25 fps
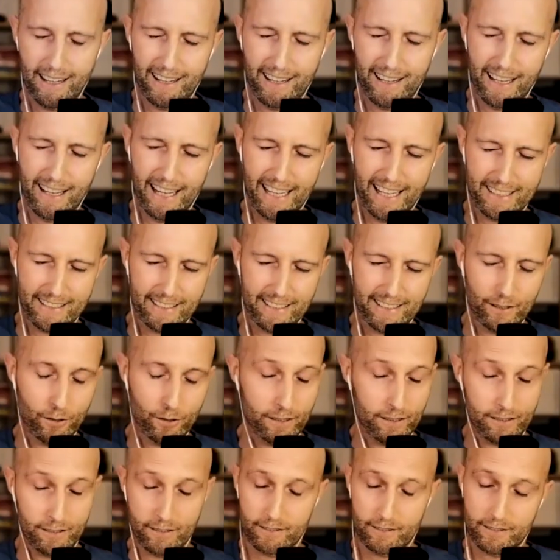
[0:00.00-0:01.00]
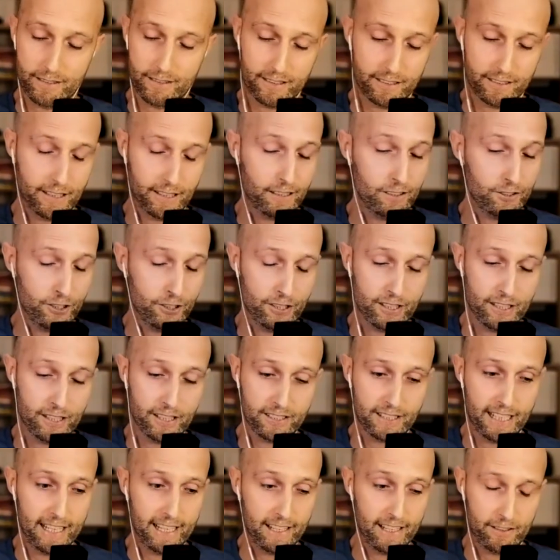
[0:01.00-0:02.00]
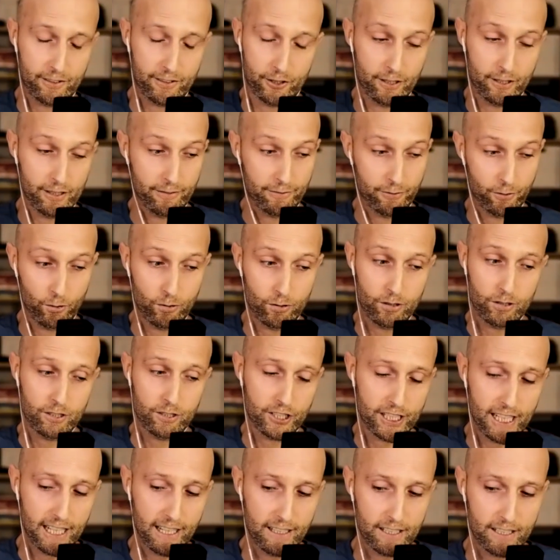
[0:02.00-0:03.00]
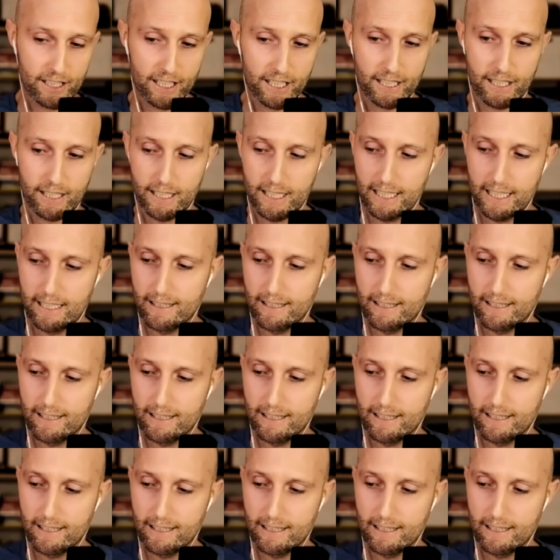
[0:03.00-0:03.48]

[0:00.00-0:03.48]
I had, you know, still to this day at 34, challenging